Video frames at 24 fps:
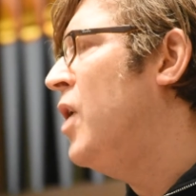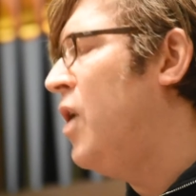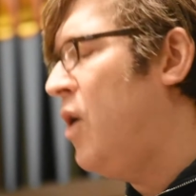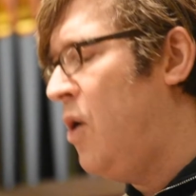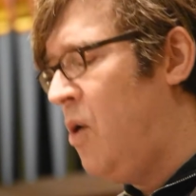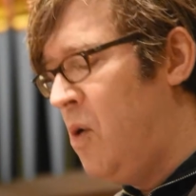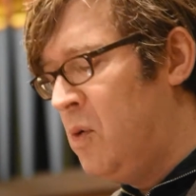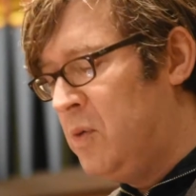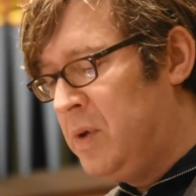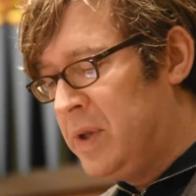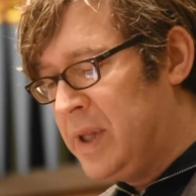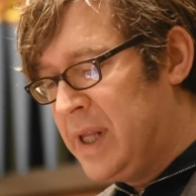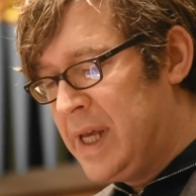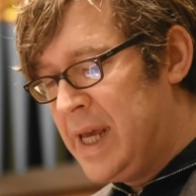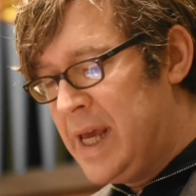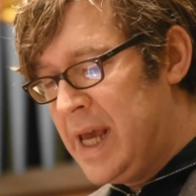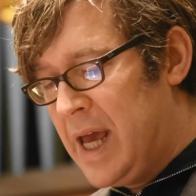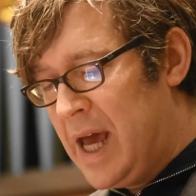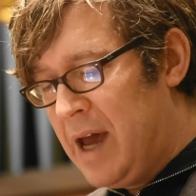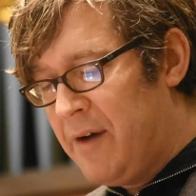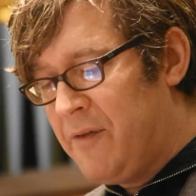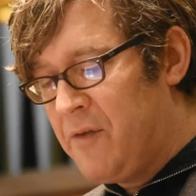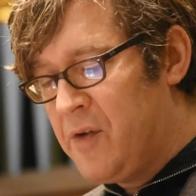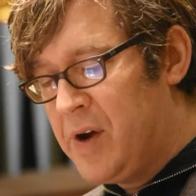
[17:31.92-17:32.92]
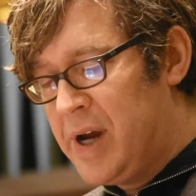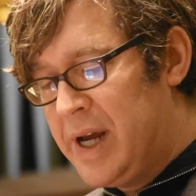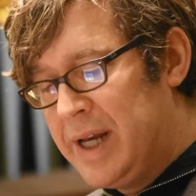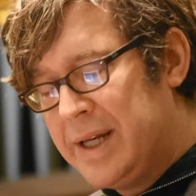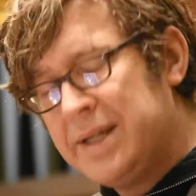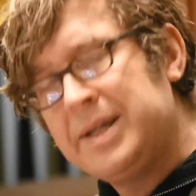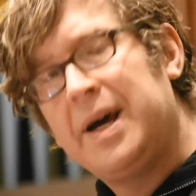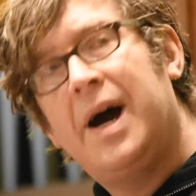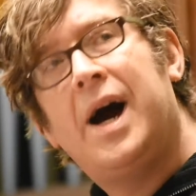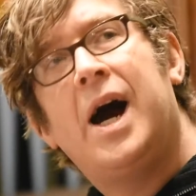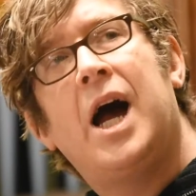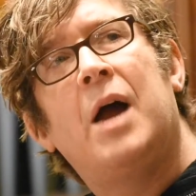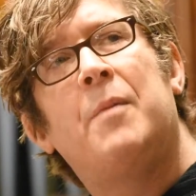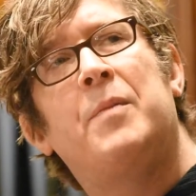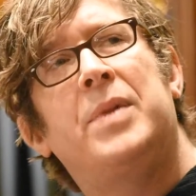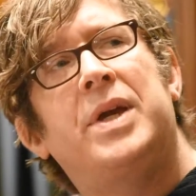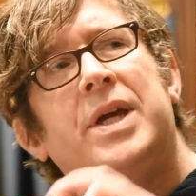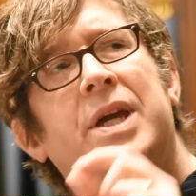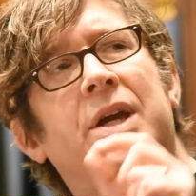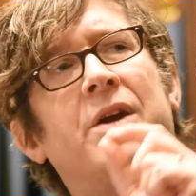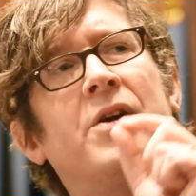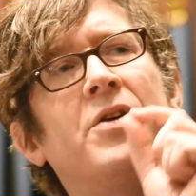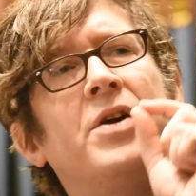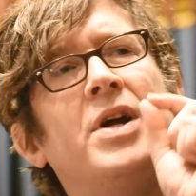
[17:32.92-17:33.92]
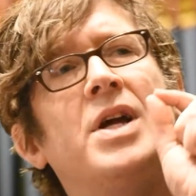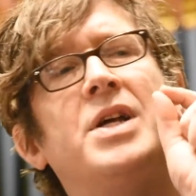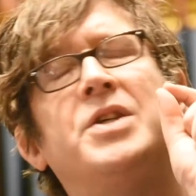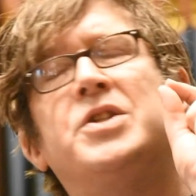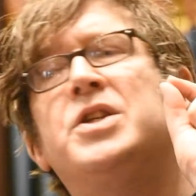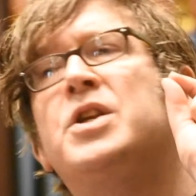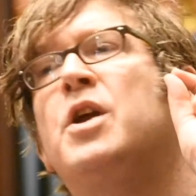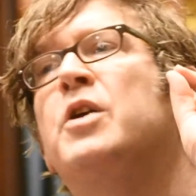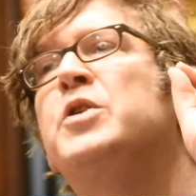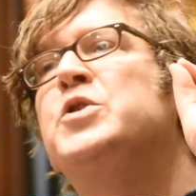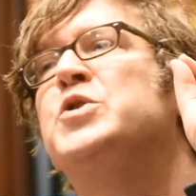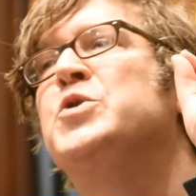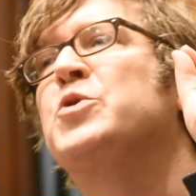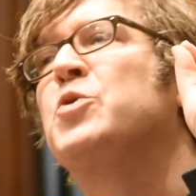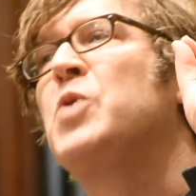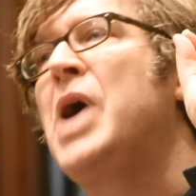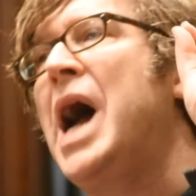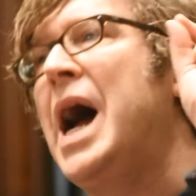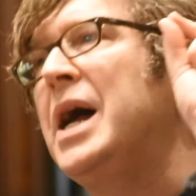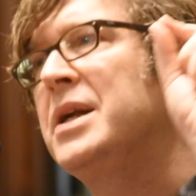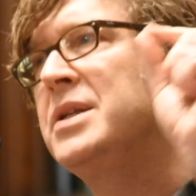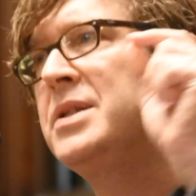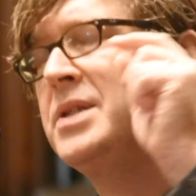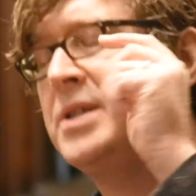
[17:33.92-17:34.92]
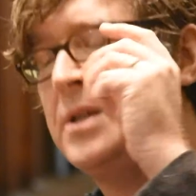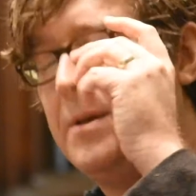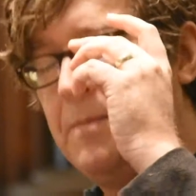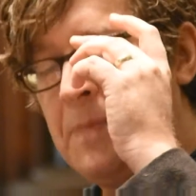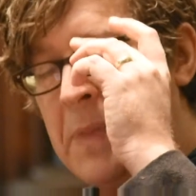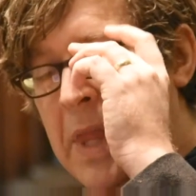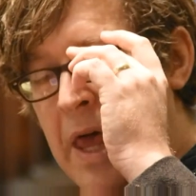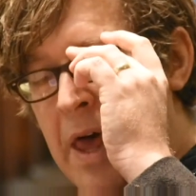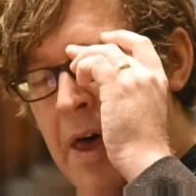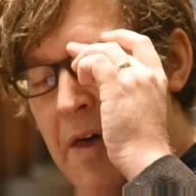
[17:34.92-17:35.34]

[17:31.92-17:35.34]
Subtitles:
only every time. Here is an address